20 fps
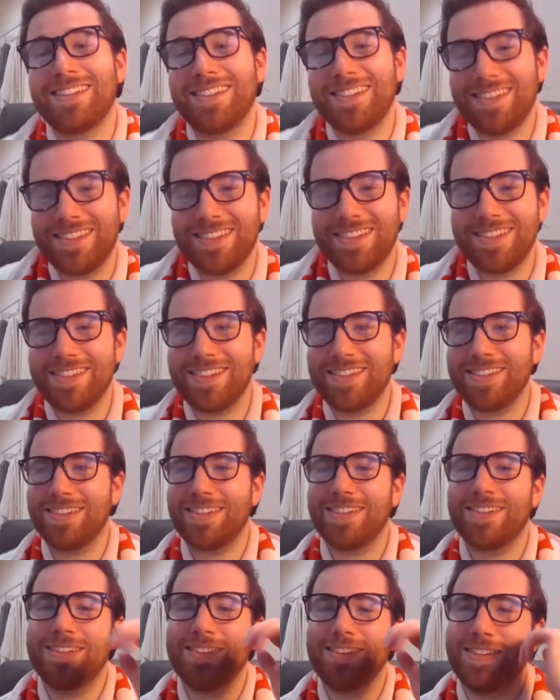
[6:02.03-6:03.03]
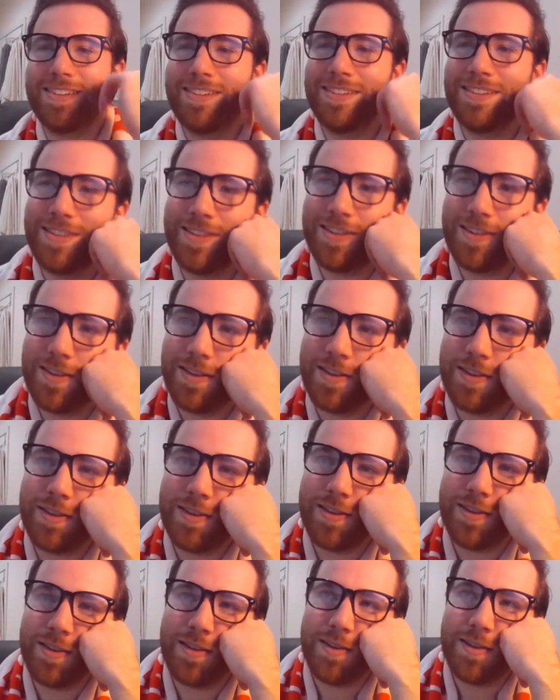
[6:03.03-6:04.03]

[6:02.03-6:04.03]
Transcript: It's a loss, plain and simple. They